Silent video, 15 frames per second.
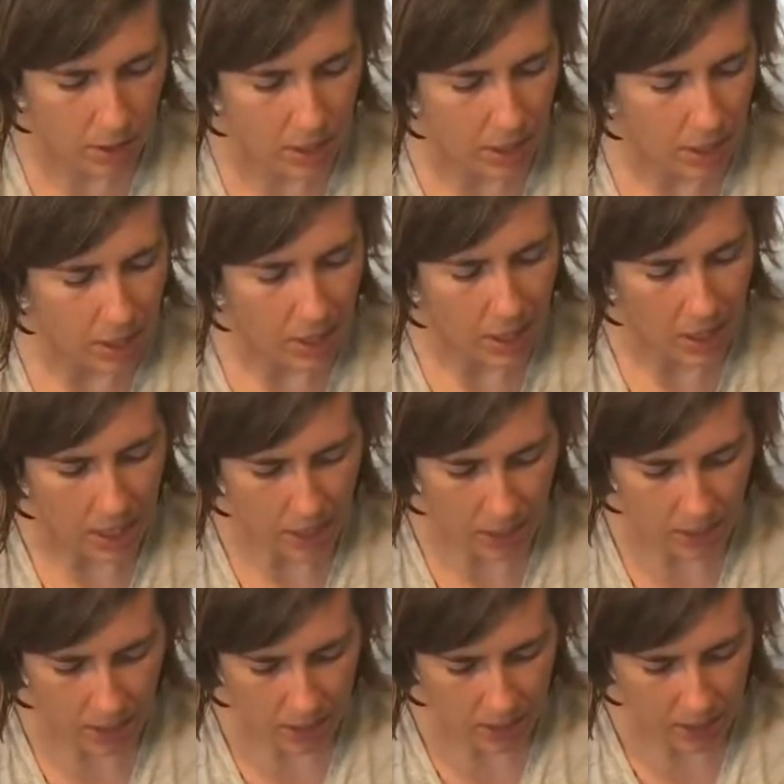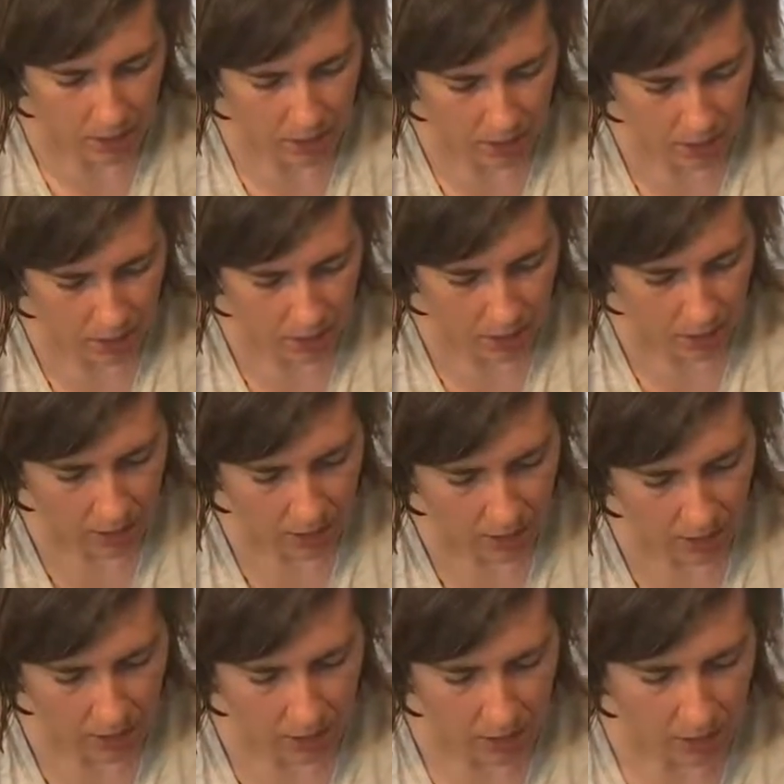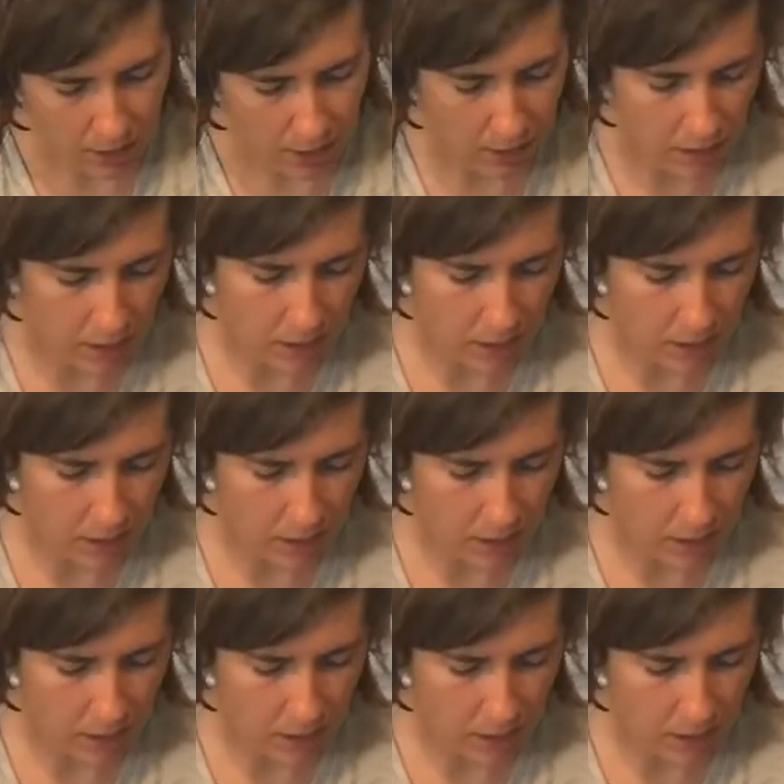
to this, I think.